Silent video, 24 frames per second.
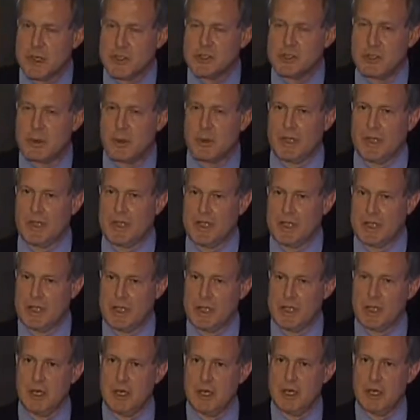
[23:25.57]
So
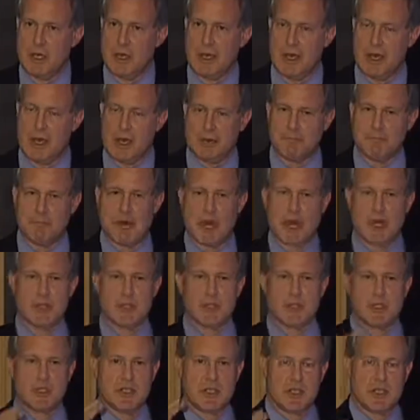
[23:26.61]
he
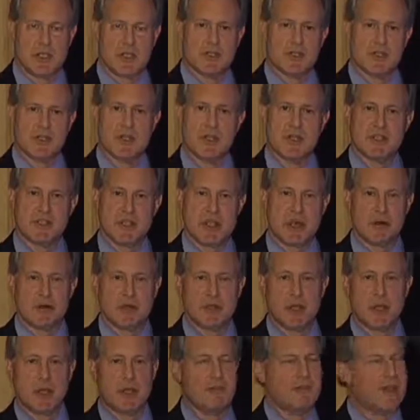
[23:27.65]
admonished his
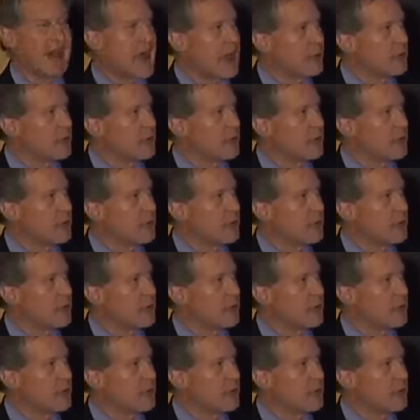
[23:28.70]
Secretary of